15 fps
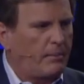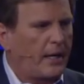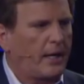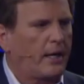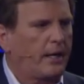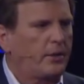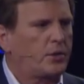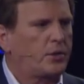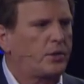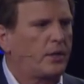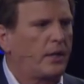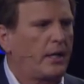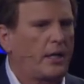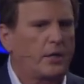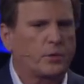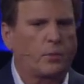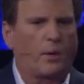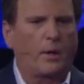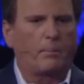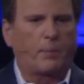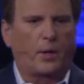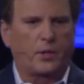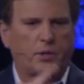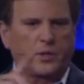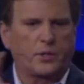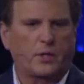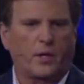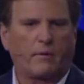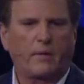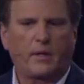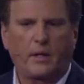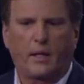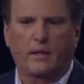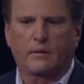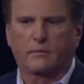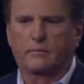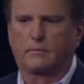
marriage is one person serving the other.